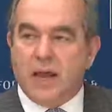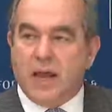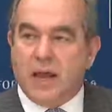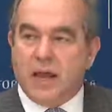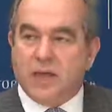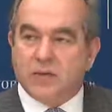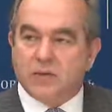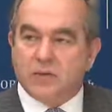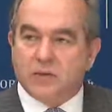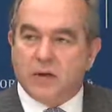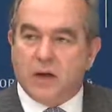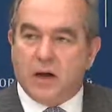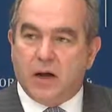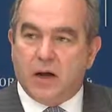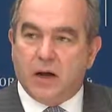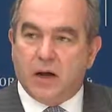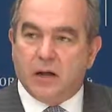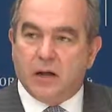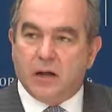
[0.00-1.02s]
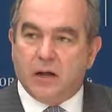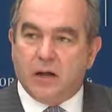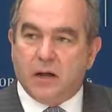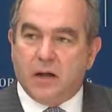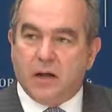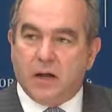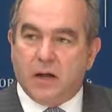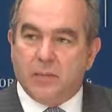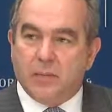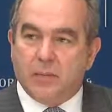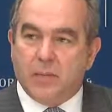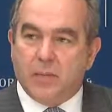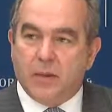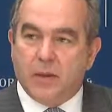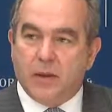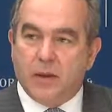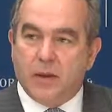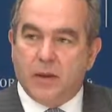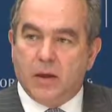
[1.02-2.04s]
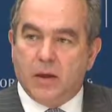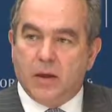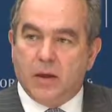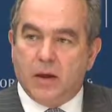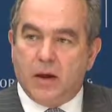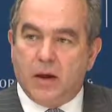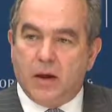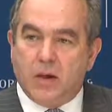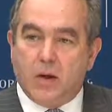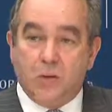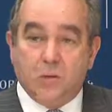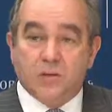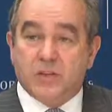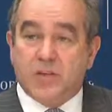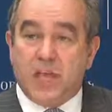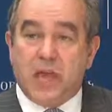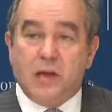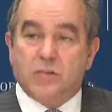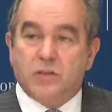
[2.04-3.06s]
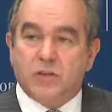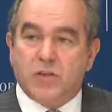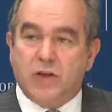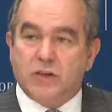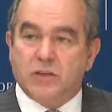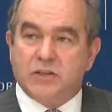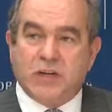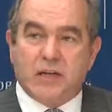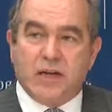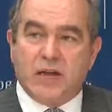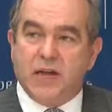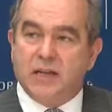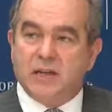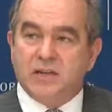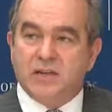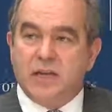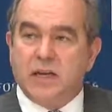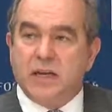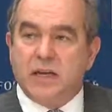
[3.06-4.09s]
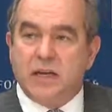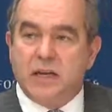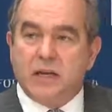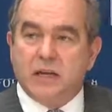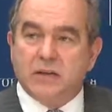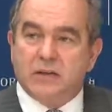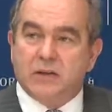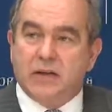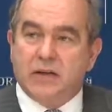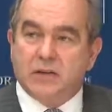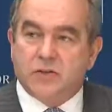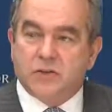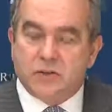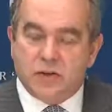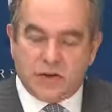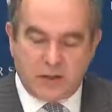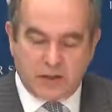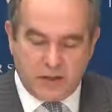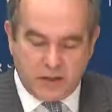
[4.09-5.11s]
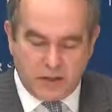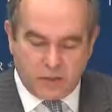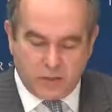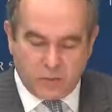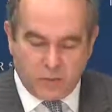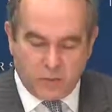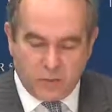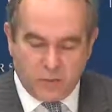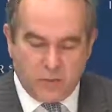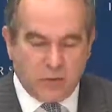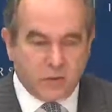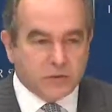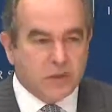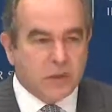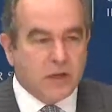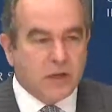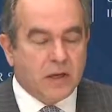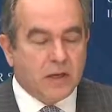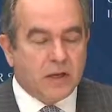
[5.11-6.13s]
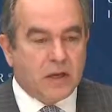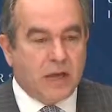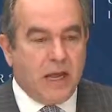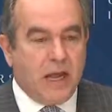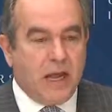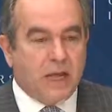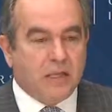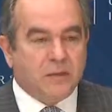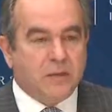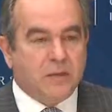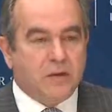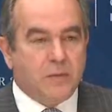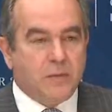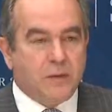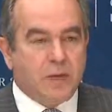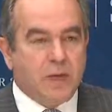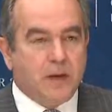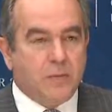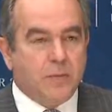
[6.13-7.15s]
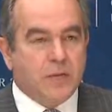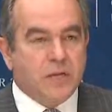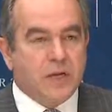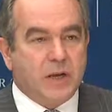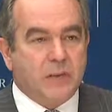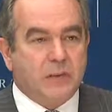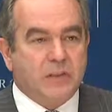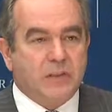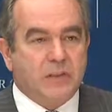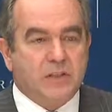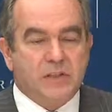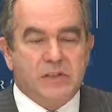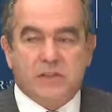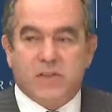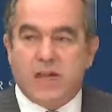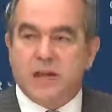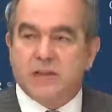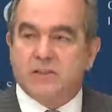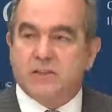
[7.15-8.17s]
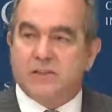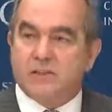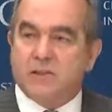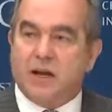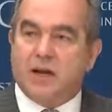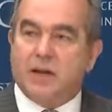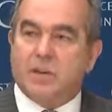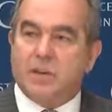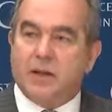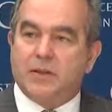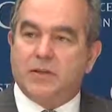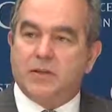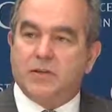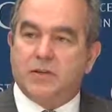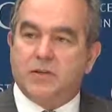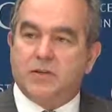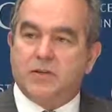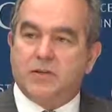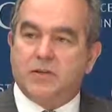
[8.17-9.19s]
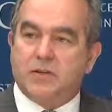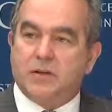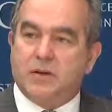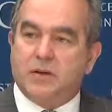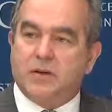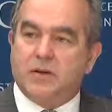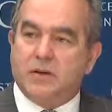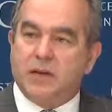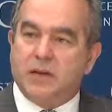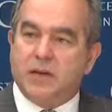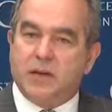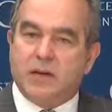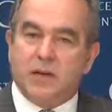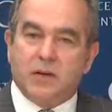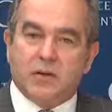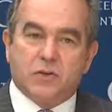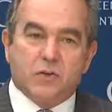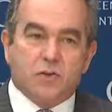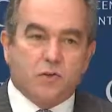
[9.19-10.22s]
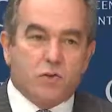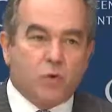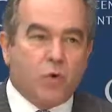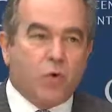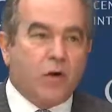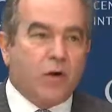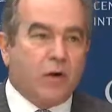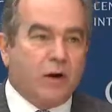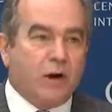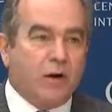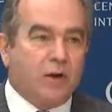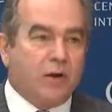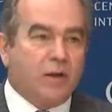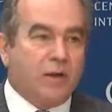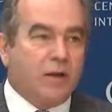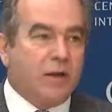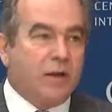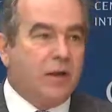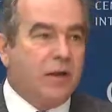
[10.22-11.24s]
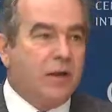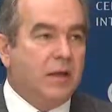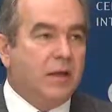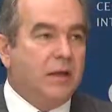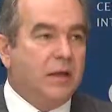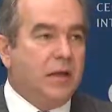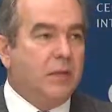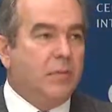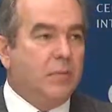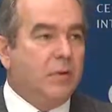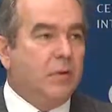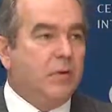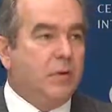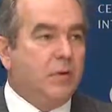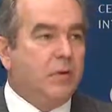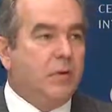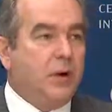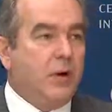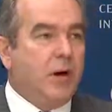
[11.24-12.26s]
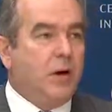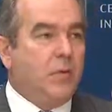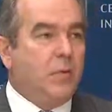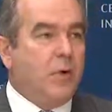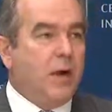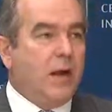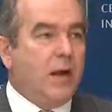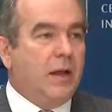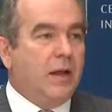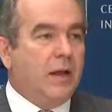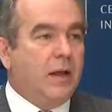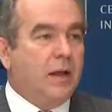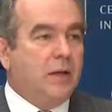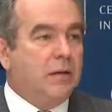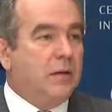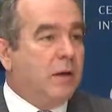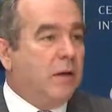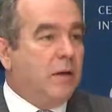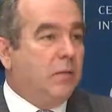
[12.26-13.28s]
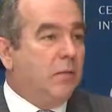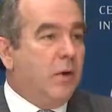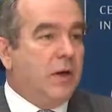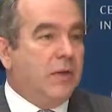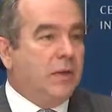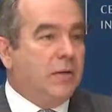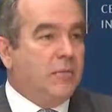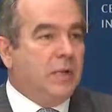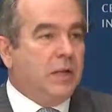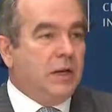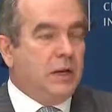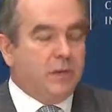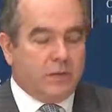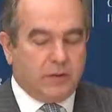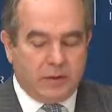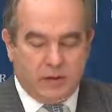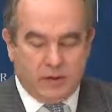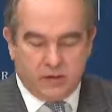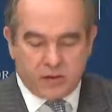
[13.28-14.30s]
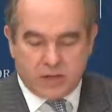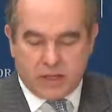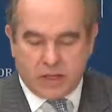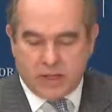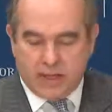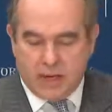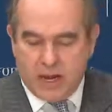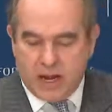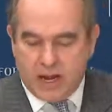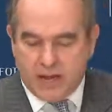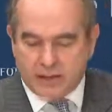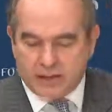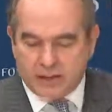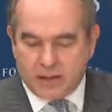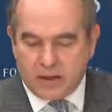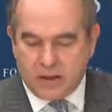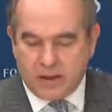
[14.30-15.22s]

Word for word: and uh, um, uh, almost game changing as any country in the world. And the PM was able to discuss and talk about these issues in, a, in an extraordinarily nimble uh, way, in, in a way that many other leaders cannot.